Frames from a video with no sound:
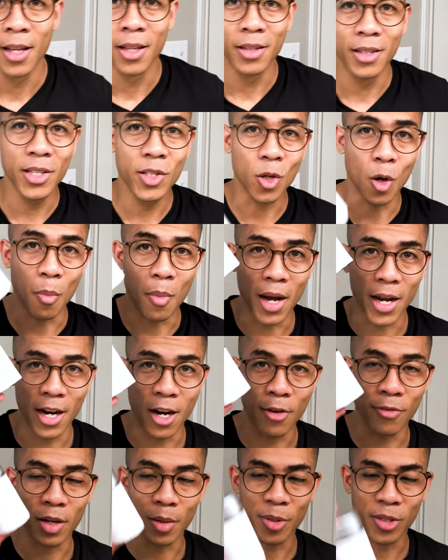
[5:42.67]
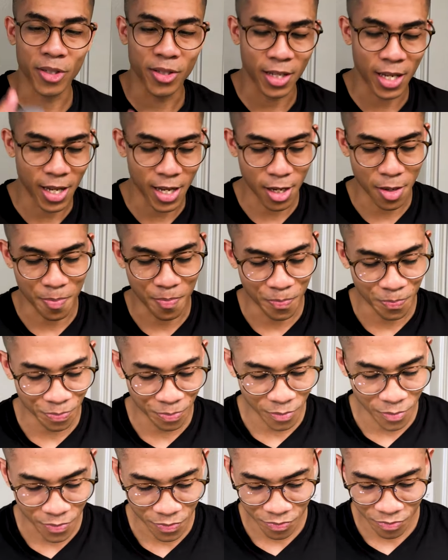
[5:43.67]
These are my hair fibers. Um,
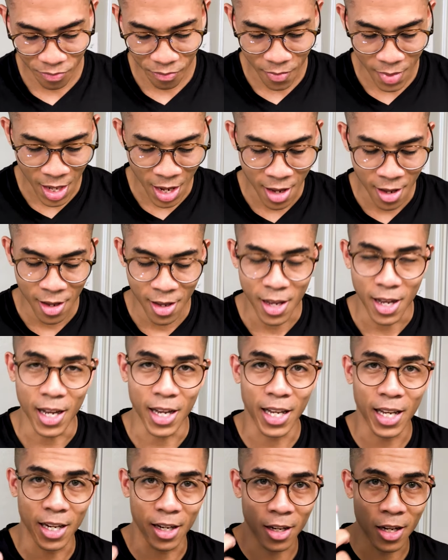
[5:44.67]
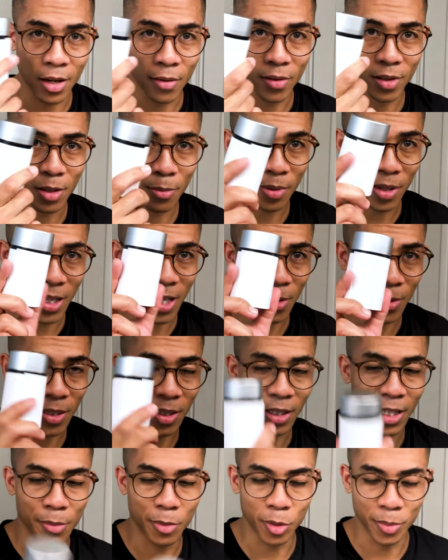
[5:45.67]
I got it covered up right now with the
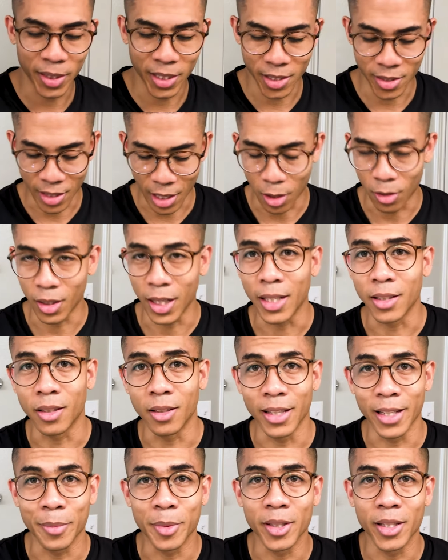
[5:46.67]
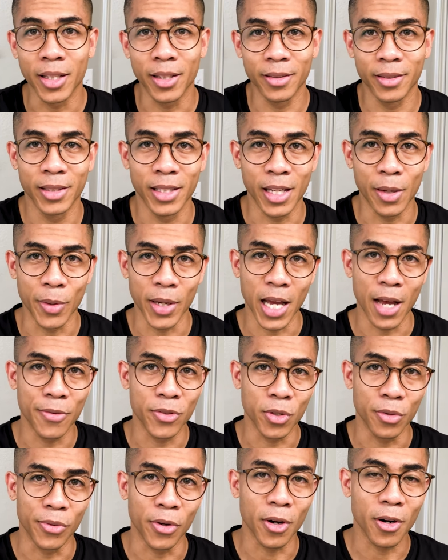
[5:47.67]
label because I don't like the label that, that we have
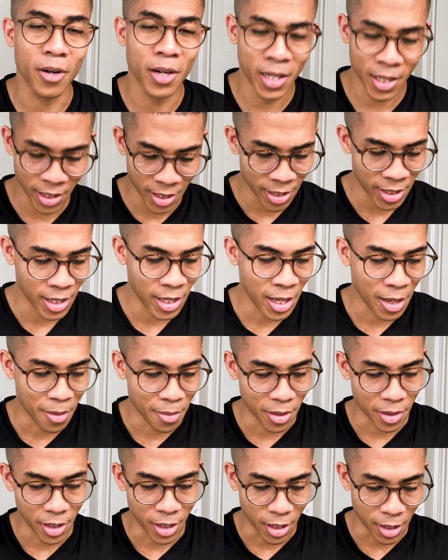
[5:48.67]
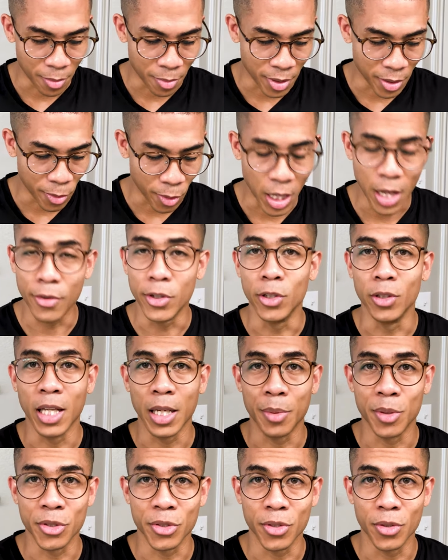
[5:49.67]
so far. Uh, but we'll have a new
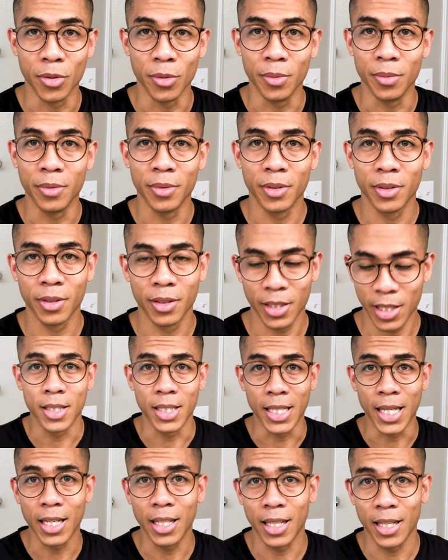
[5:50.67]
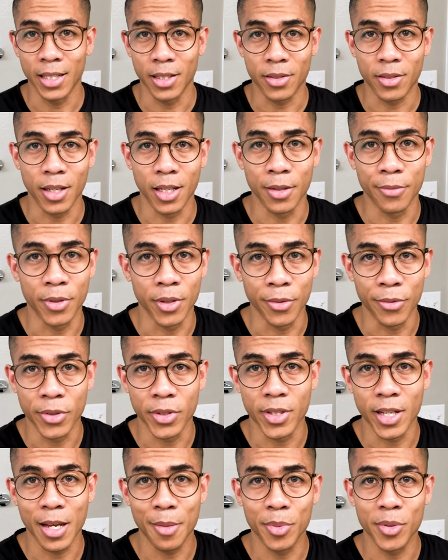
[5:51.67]
label soon. The deadline to sign up for the free
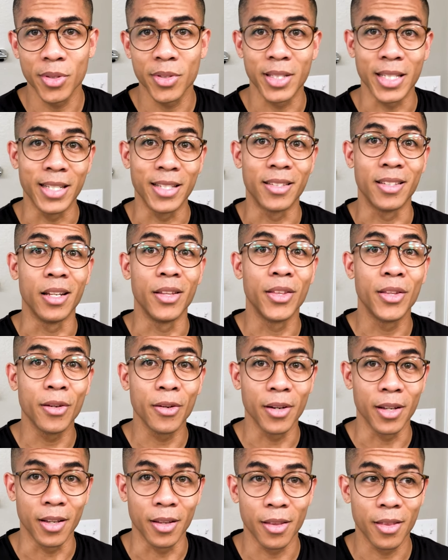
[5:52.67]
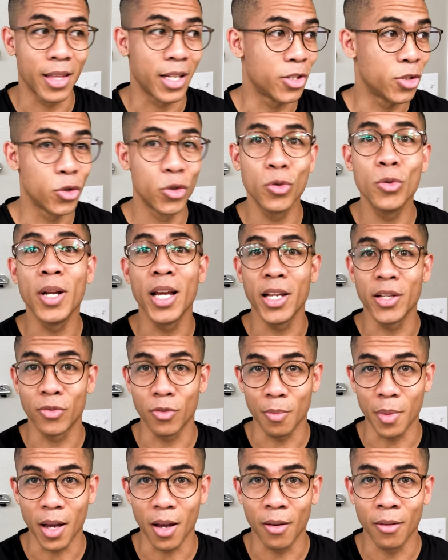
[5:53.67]
samples is the 30th. That's two days
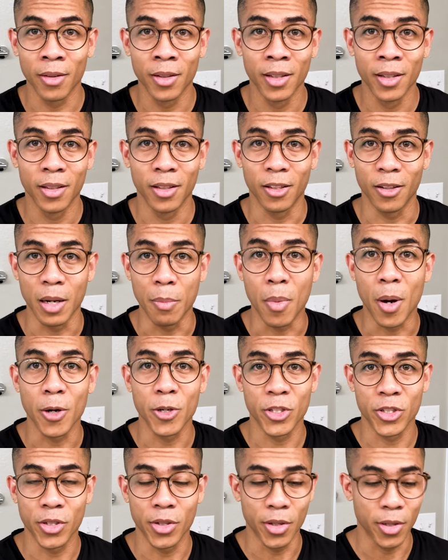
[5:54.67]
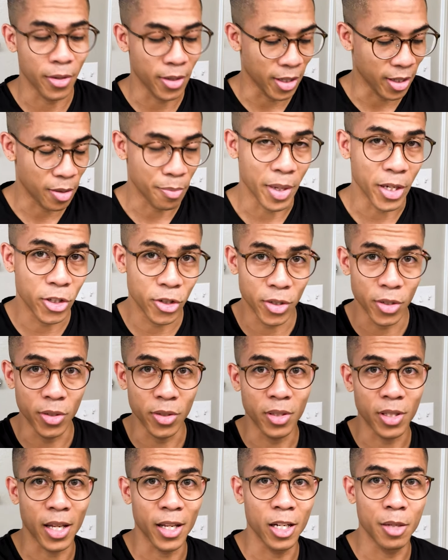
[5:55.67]
from now. All right, March 30th. Make sure you
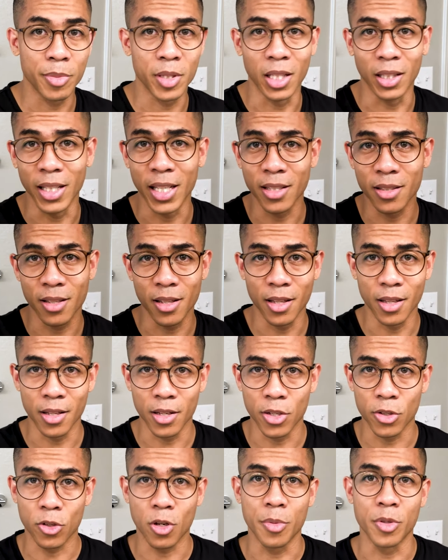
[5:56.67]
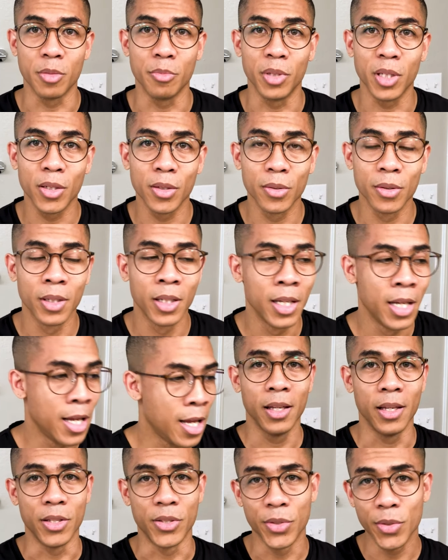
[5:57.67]
sign up. The link's in the description below.
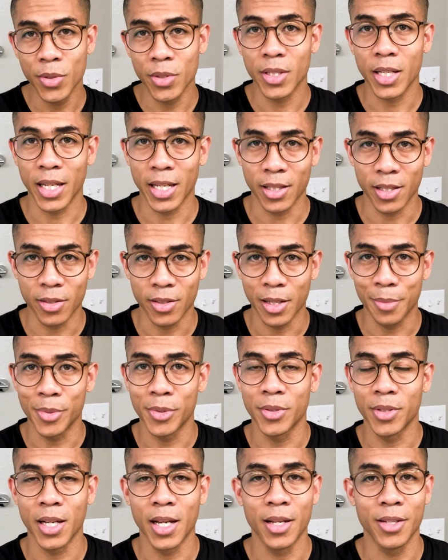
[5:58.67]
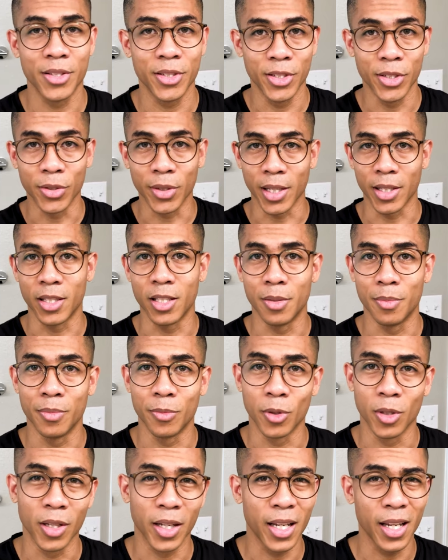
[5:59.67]
As soon as I get the samples, guys, you'll get them.
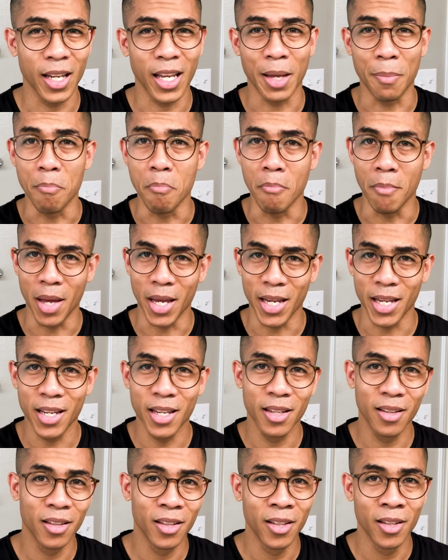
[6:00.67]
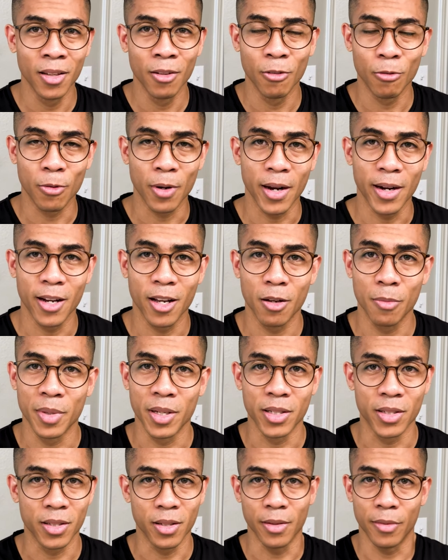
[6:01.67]
We're looking at May right now
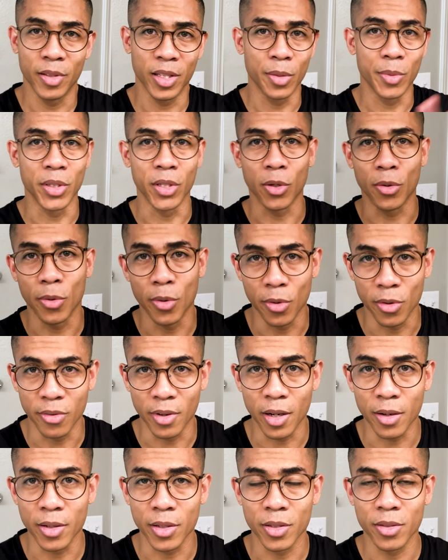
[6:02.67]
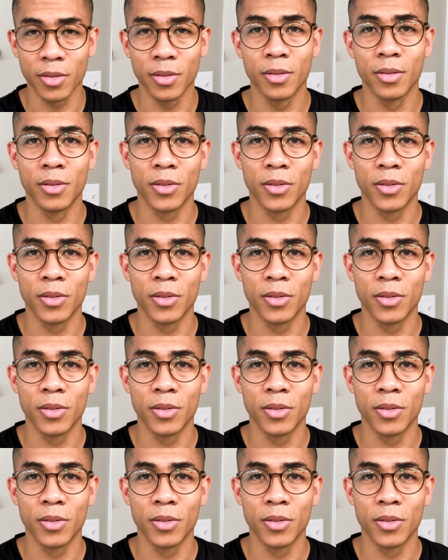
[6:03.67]
because of everything with the coronavirus.